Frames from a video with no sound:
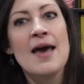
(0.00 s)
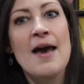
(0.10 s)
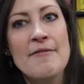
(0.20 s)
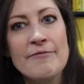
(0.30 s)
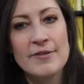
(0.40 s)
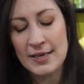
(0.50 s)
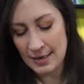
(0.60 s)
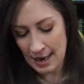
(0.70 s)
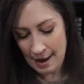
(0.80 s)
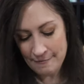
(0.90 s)

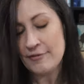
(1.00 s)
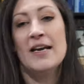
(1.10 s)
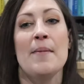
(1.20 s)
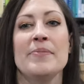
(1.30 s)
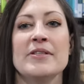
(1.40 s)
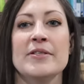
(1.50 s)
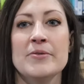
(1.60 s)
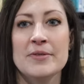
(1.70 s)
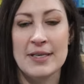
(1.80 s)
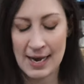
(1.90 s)
every every
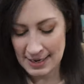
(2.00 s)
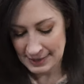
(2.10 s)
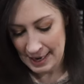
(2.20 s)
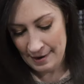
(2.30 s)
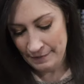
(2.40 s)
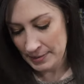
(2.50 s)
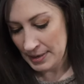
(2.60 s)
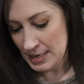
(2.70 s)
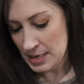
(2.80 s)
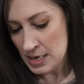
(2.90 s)
episode, guys,
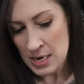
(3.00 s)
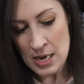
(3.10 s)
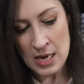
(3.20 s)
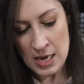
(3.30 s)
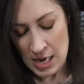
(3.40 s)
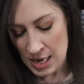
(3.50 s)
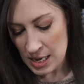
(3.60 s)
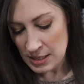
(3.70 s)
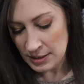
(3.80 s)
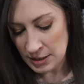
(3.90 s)
everyone.
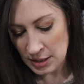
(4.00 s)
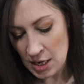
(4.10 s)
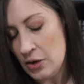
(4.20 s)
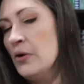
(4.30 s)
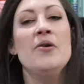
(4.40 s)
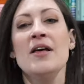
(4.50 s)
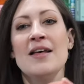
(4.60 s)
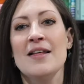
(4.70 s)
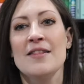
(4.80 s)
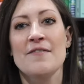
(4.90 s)
Uh, so
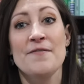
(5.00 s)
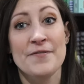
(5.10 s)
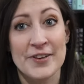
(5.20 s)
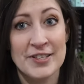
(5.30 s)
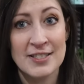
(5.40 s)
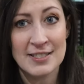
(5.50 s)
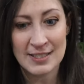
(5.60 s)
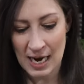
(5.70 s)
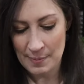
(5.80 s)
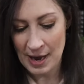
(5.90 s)
the first
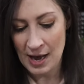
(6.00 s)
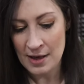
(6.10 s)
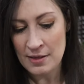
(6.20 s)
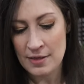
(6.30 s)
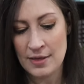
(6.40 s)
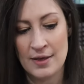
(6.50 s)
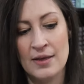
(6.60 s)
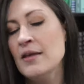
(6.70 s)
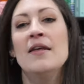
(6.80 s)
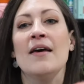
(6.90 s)
dye bath,
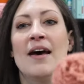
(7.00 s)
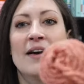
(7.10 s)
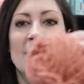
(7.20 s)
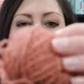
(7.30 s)
I got